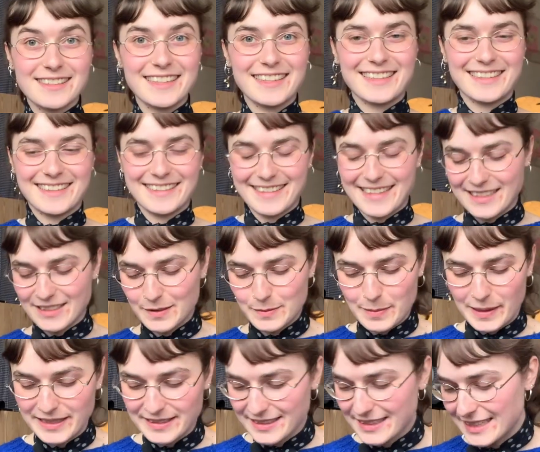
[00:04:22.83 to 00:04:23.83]
it. That's
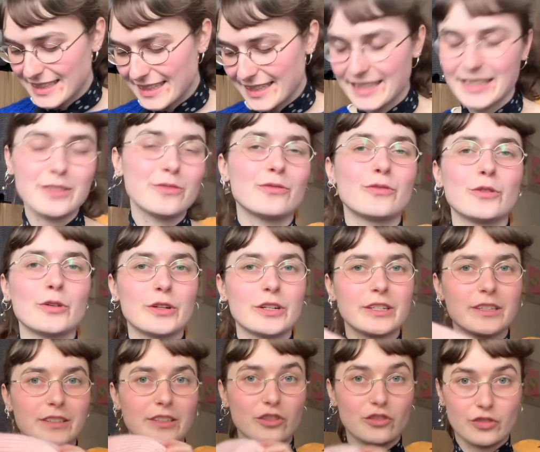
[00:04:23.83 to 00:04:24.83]
basically it
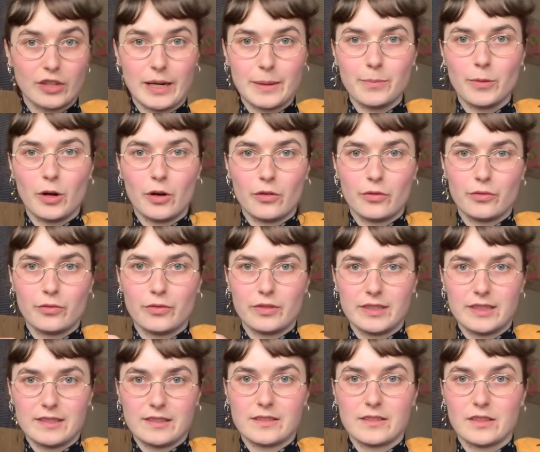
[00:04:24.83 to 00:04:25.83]
for the shape of
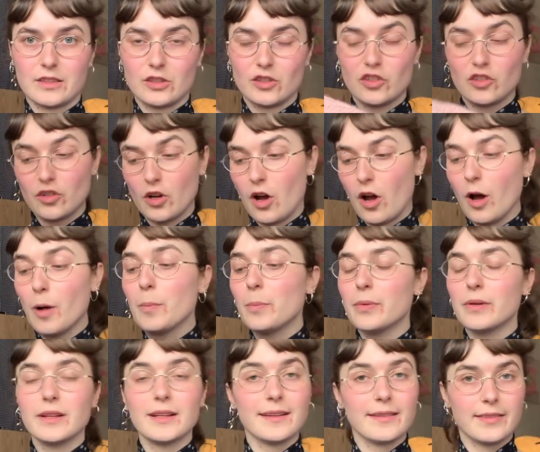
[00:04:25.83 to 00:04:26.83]
this top.
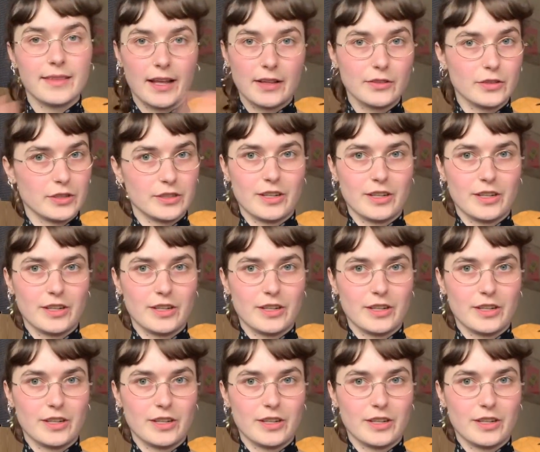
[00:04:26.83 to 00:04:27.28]
Then you're